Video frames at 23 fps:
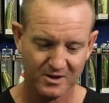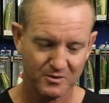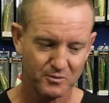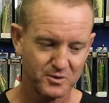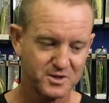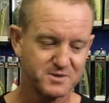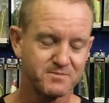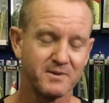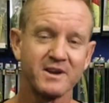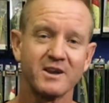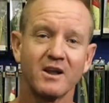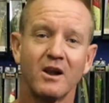We
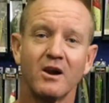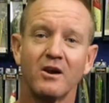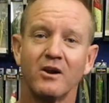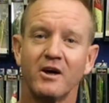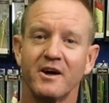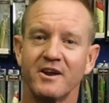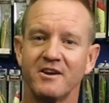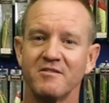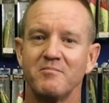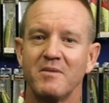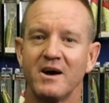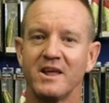spend a
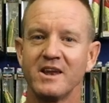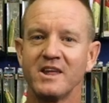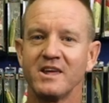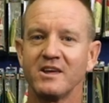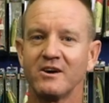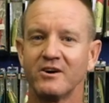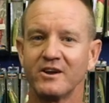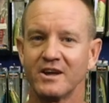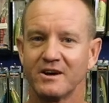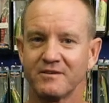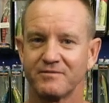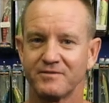lot of money
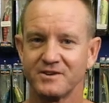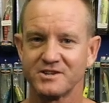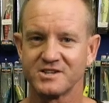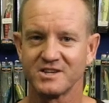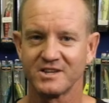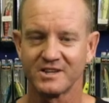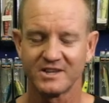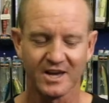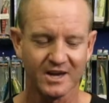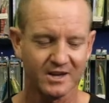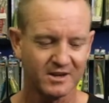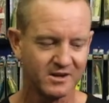on our
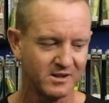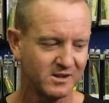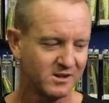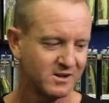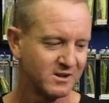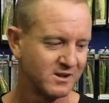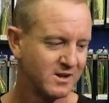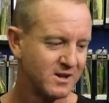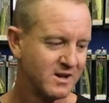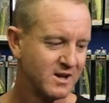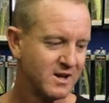fishing tackle,